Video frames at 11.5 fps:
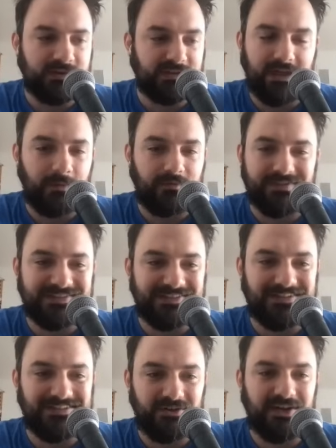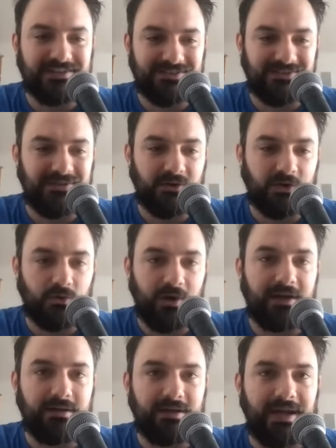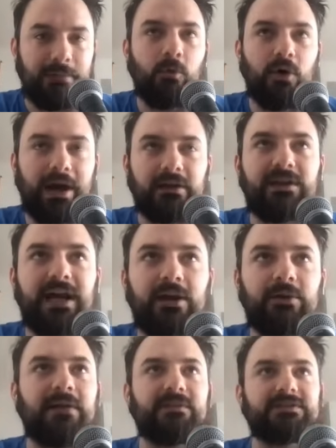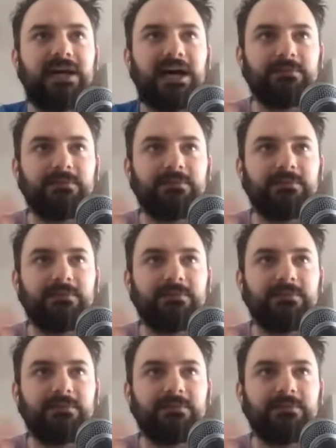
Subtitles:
on top of it. So, and you guys are great. More analytic. I don't have the time